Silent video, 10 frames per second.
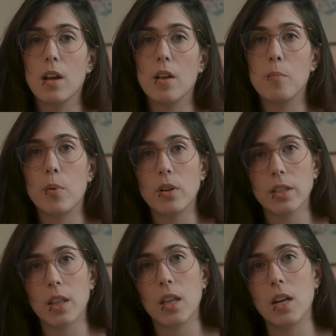The
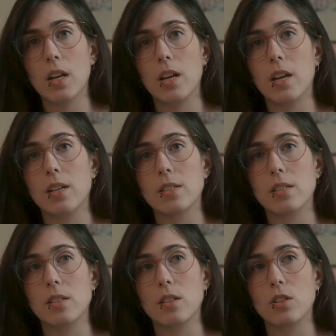important thing
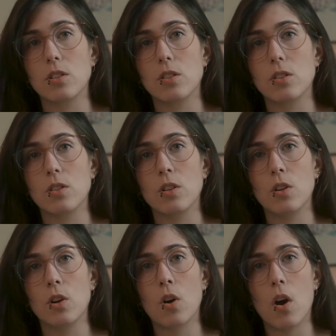is
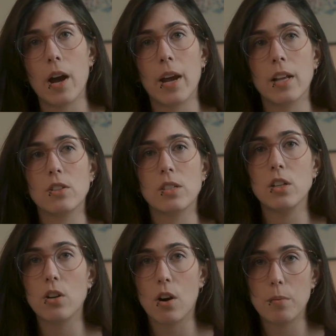go ahead,
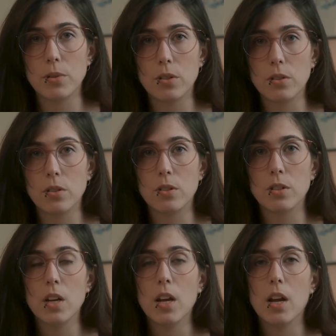see your
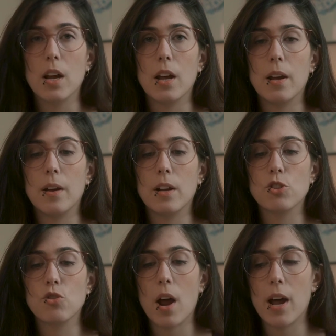options,
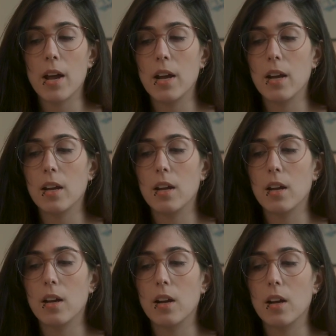try
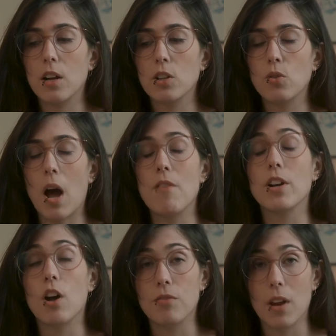to have
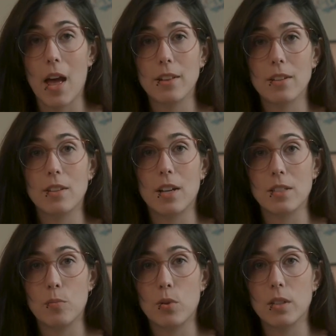enough light.
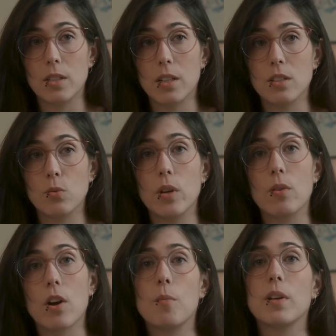That's important. We
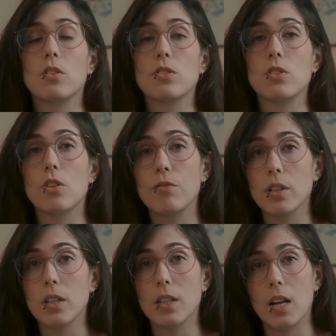recommend also
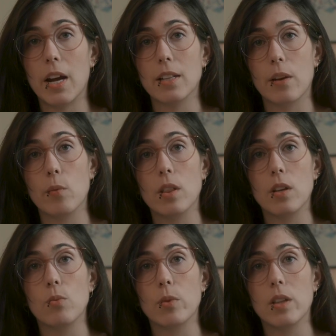softening the light like we
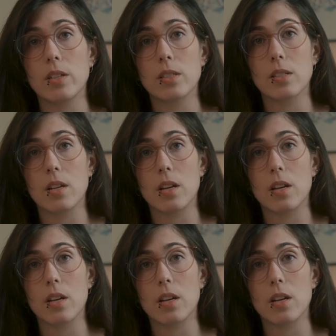did with these